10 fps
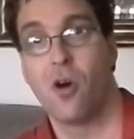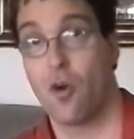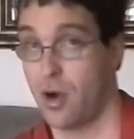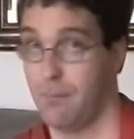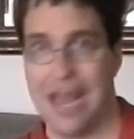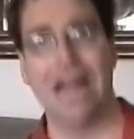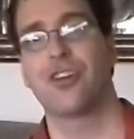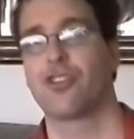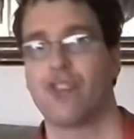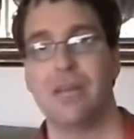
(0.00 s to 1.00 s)
or a
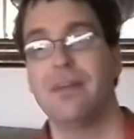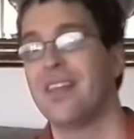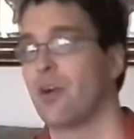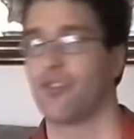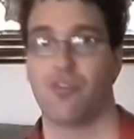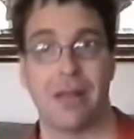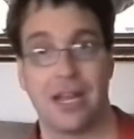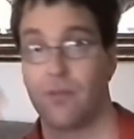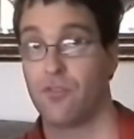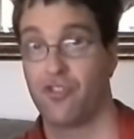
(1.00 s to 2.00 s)
magic treatment that'll just make
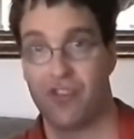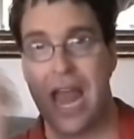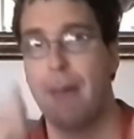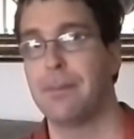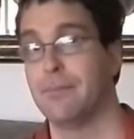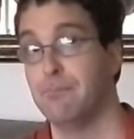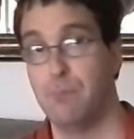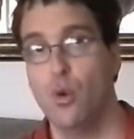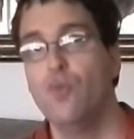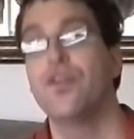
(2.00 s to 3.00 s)
it snap and
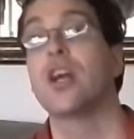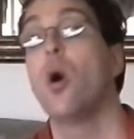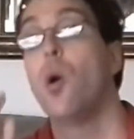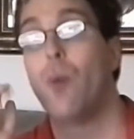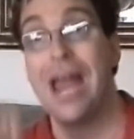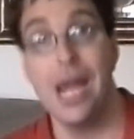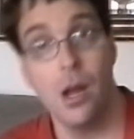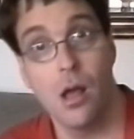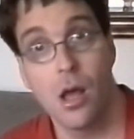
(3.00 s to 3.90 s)
poof and go away?